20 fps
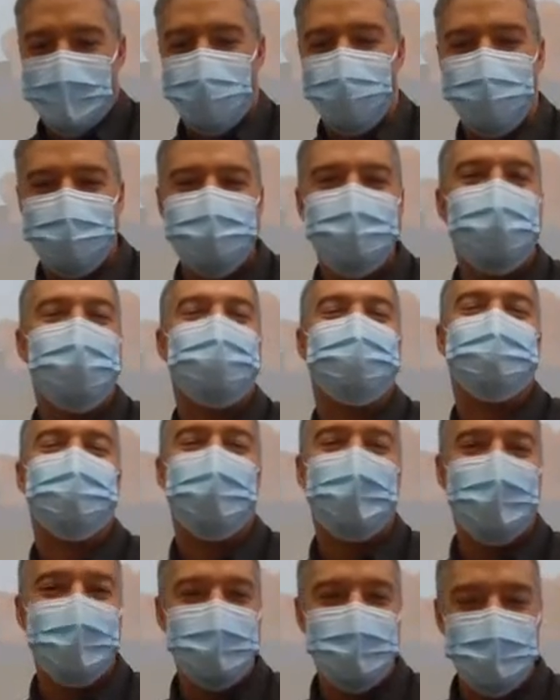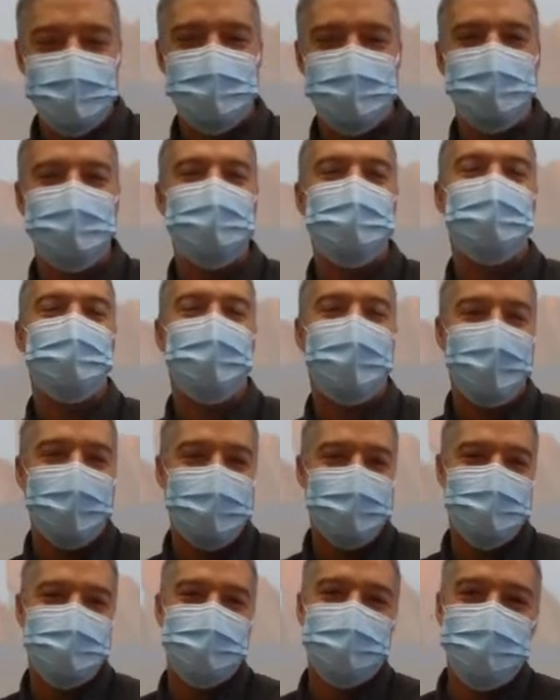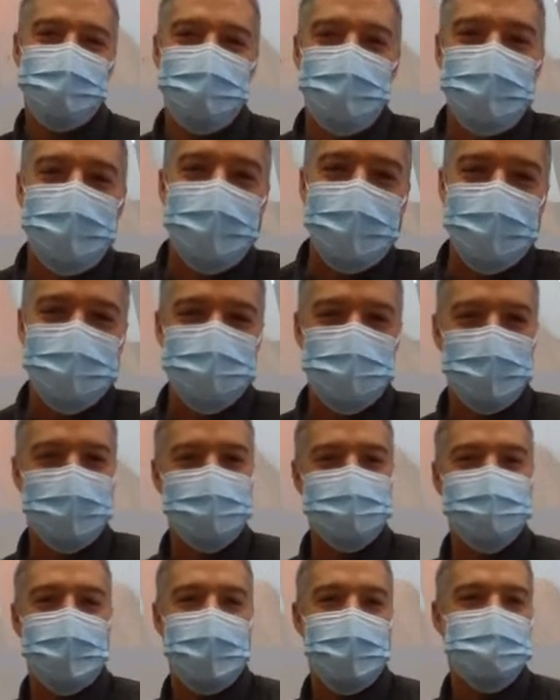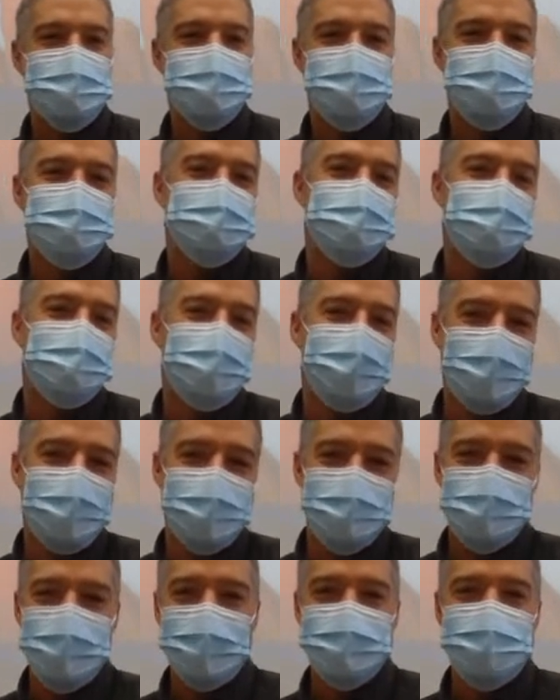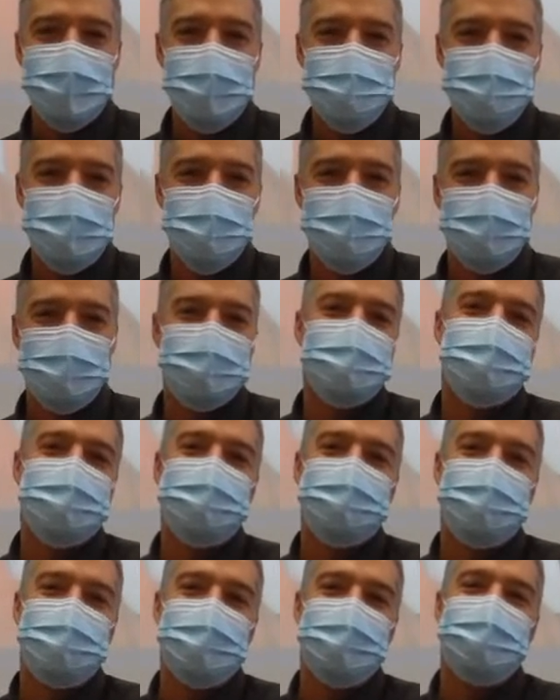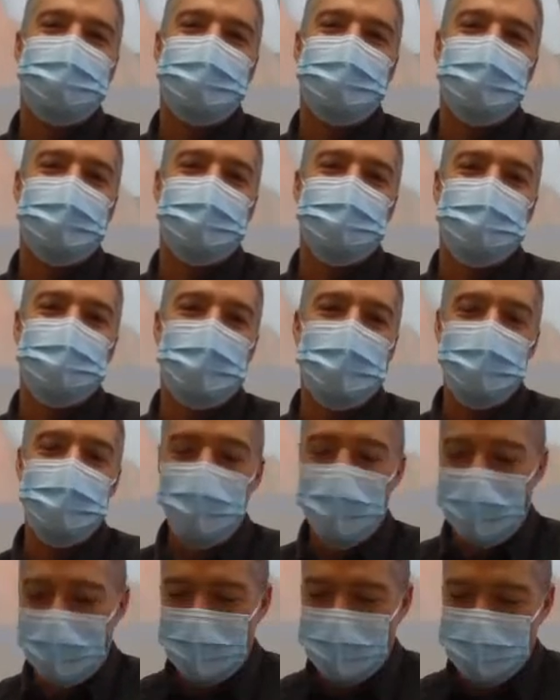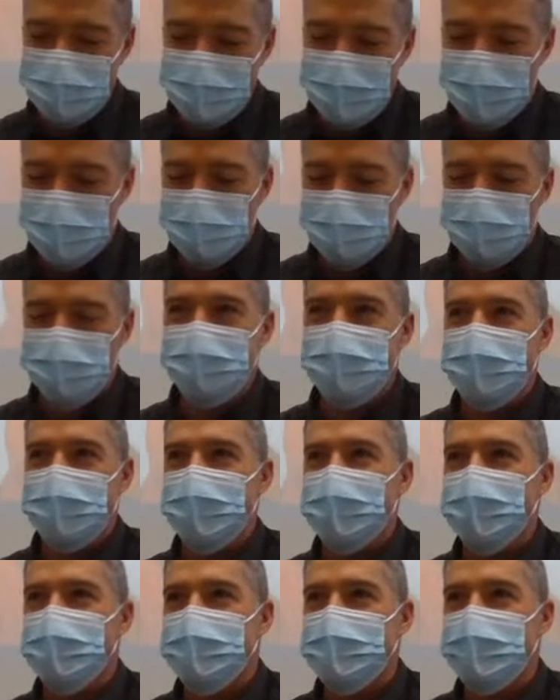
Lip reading: That's fine. You're right. You guess because Tommy's usually right. Okay, Tommy, what do you think? Why is E older than D?